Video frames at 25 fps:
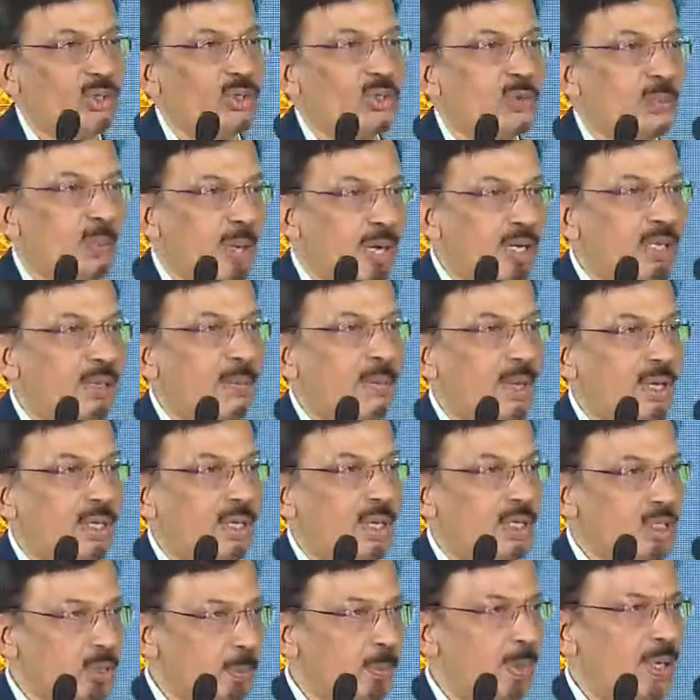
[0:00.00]
to spend the
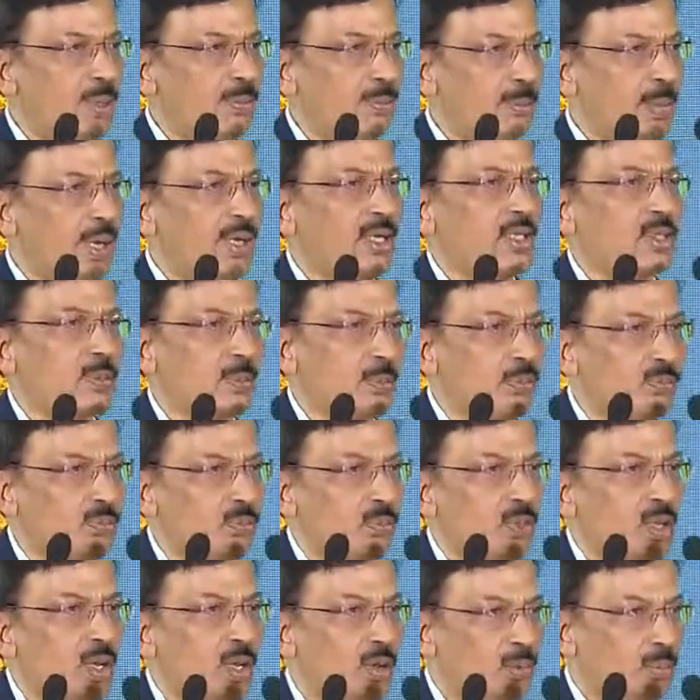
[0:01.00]
money. And it's big money,
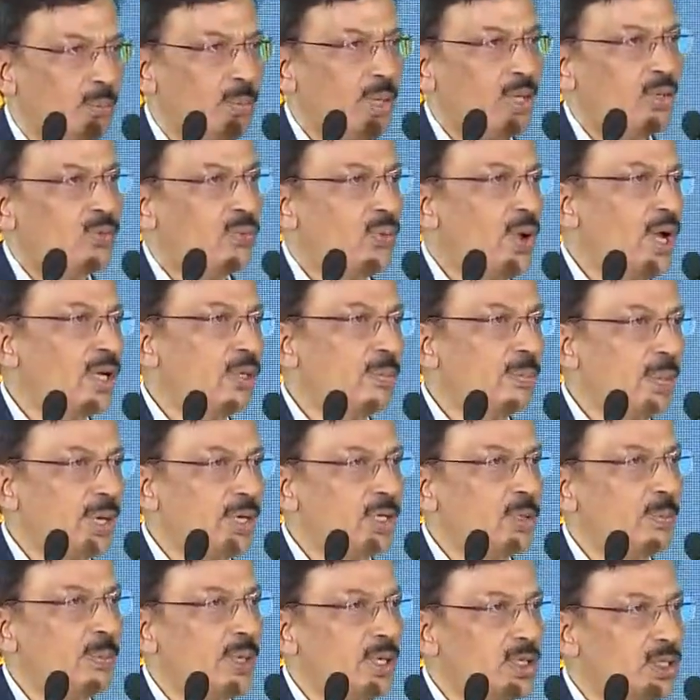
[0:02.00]
big fat
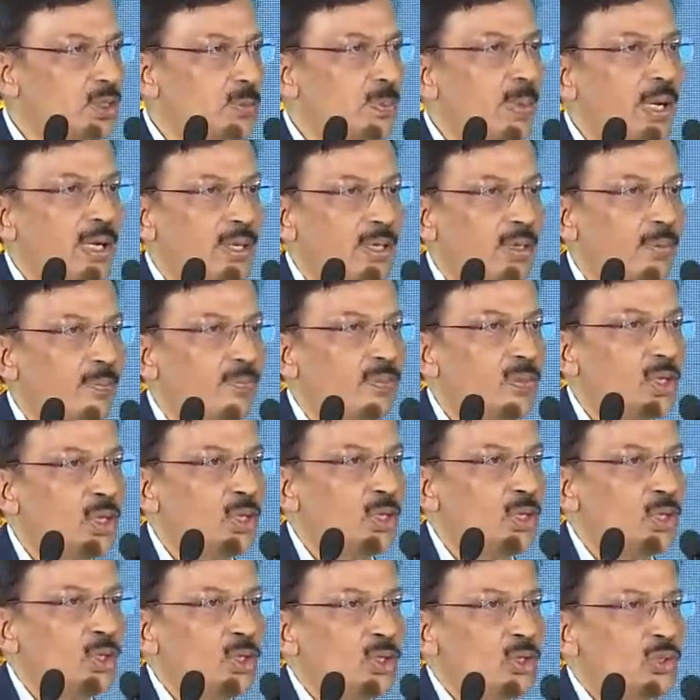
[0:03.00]
money being spent.
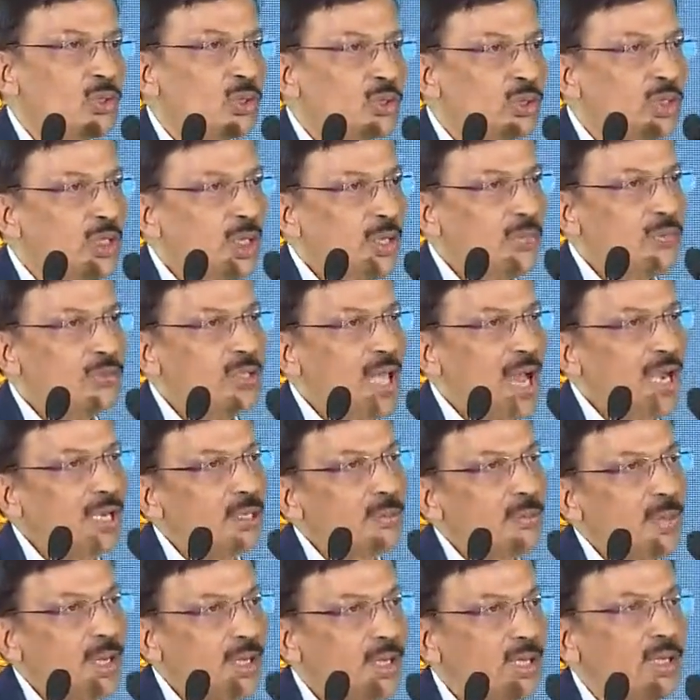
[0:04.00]
So if
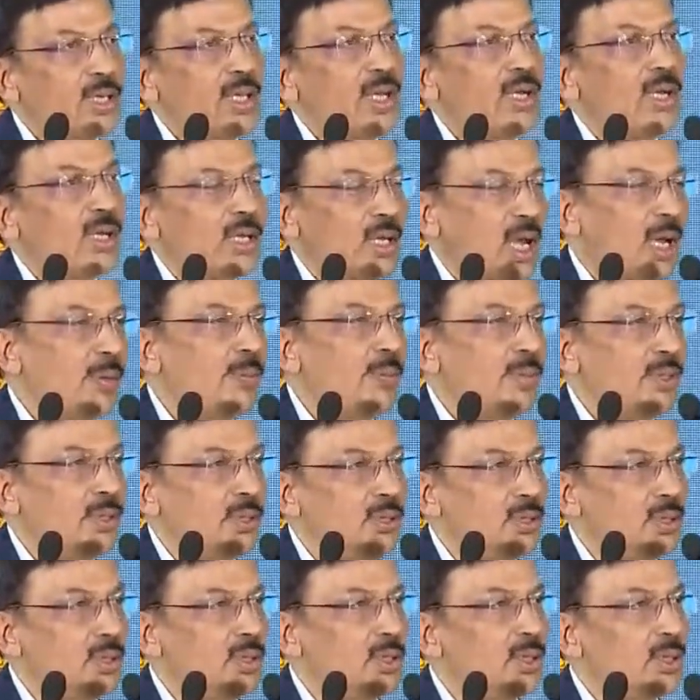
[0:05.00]
that money can come
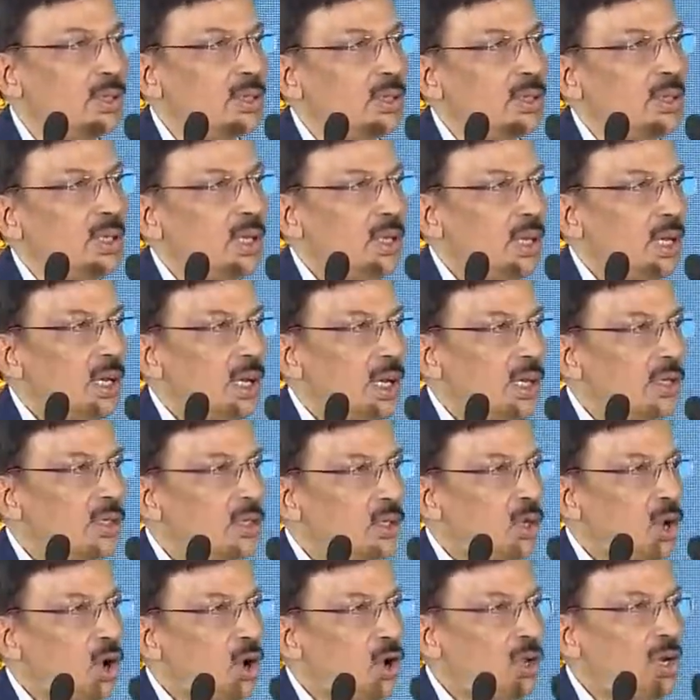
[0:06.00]
here
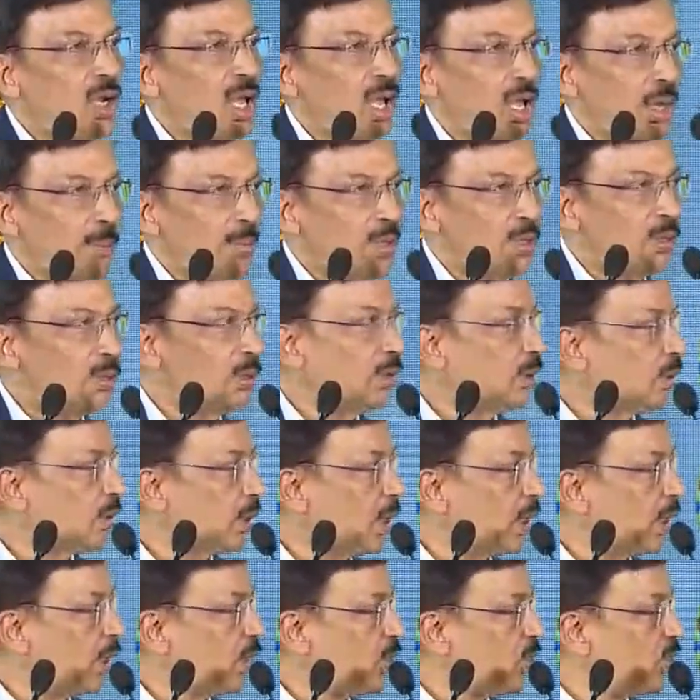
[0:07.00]
in all, I
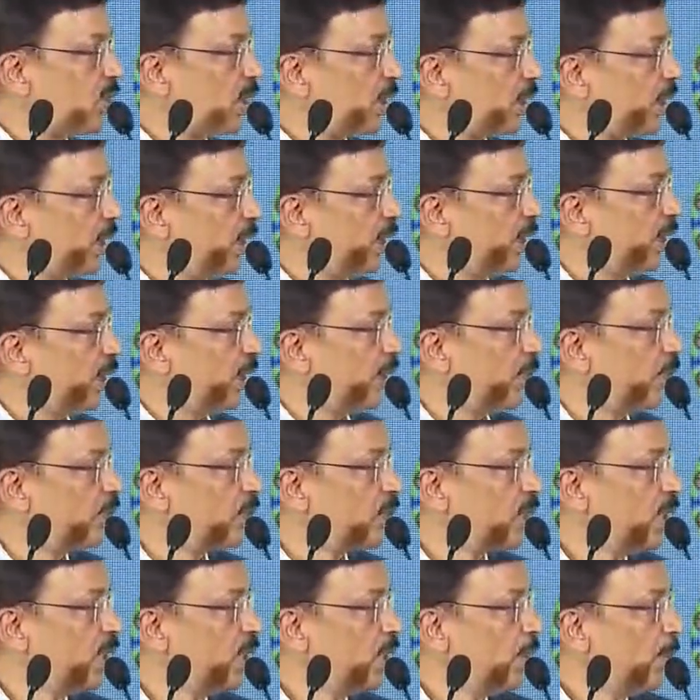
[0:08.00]
mean, recently
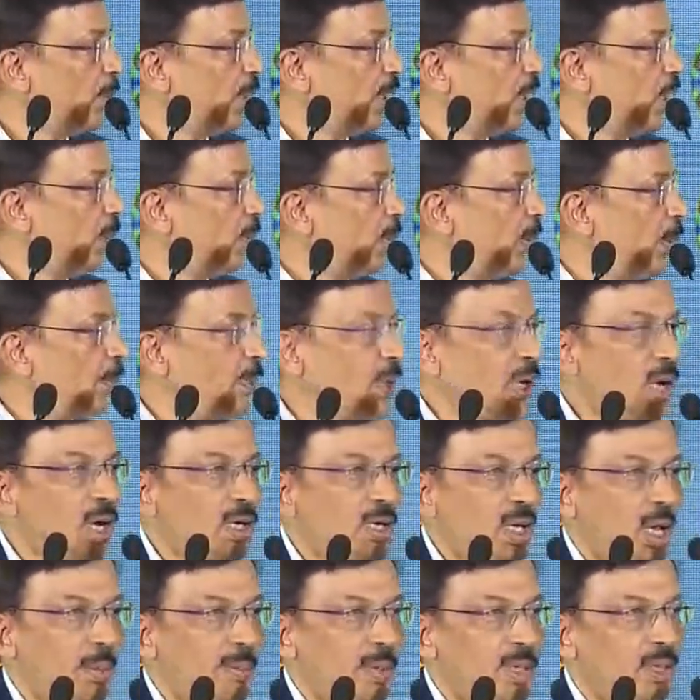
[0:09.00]
many people are
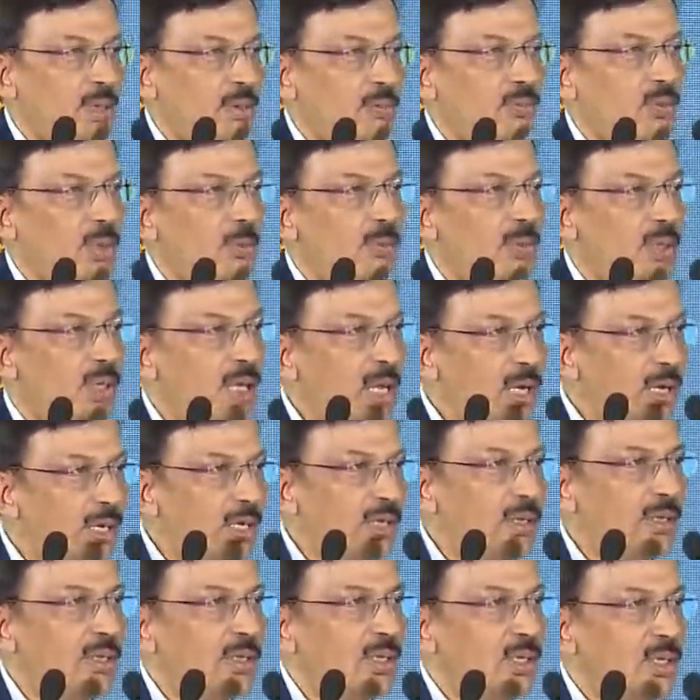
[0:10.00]
coming from
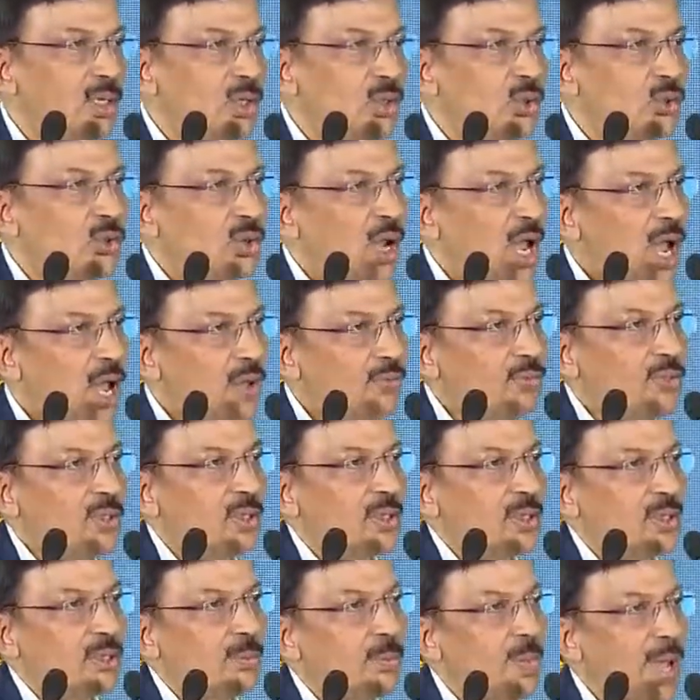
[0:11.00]
Delhi to have
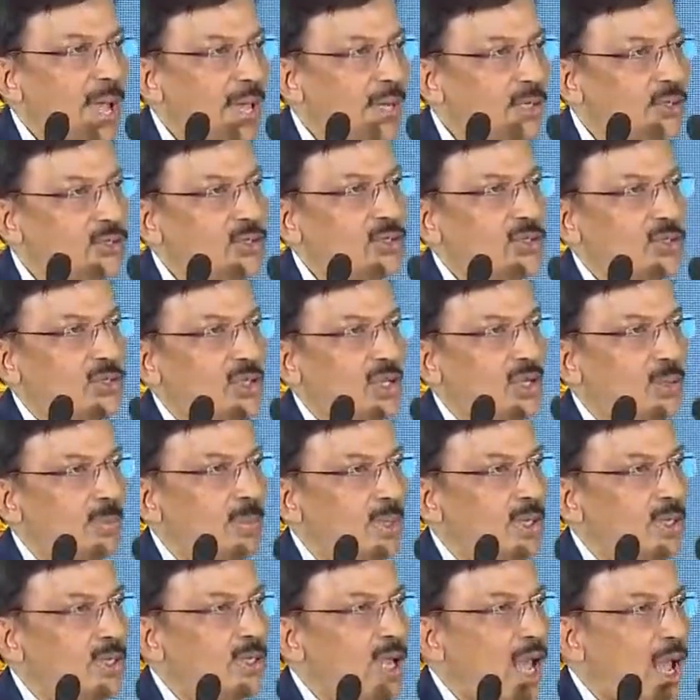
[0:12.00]
the marriage
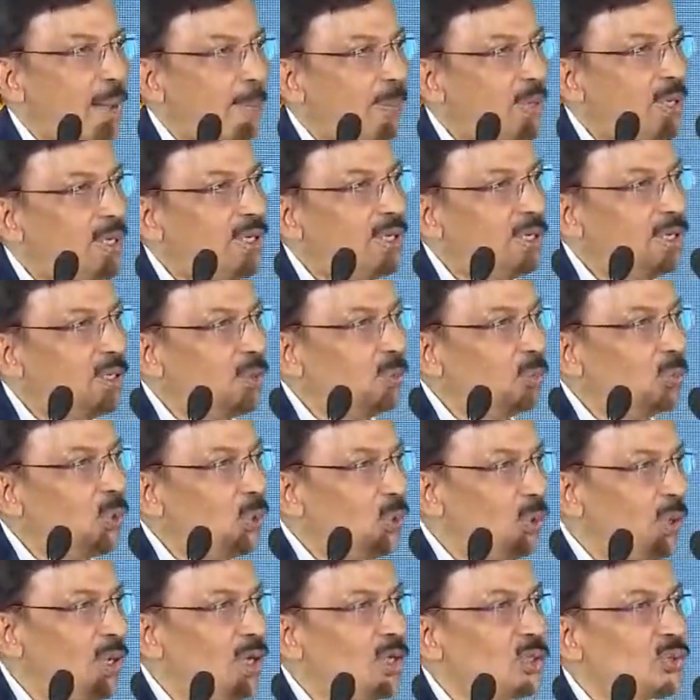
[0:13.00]
ceremony happening in
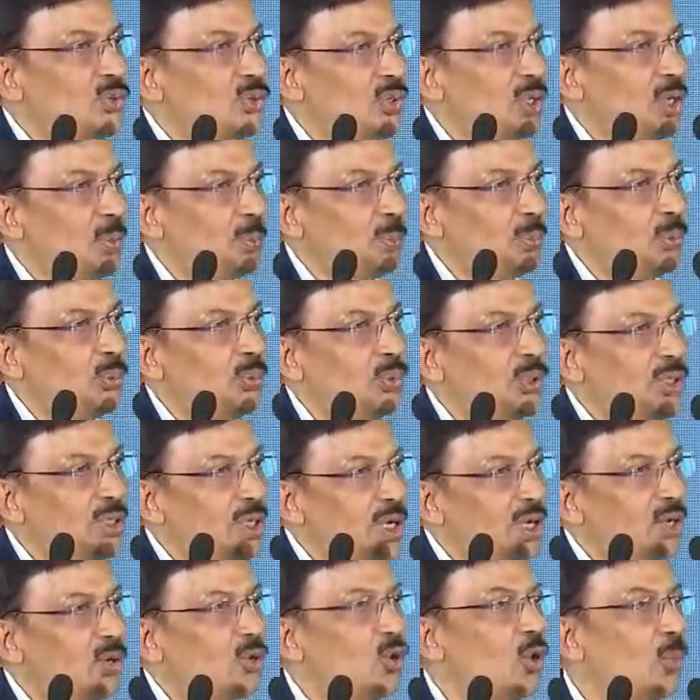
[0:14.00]
Bhubaneswar, Puri
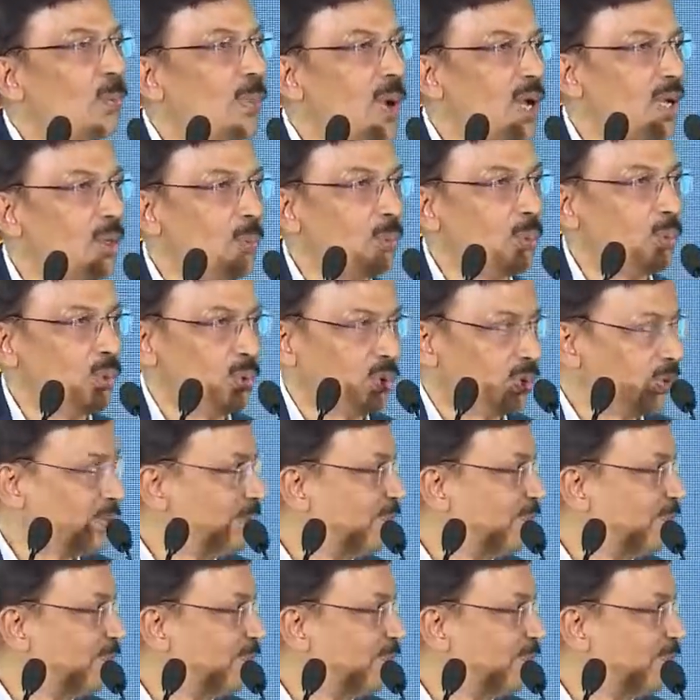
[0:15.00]
and Gopalpur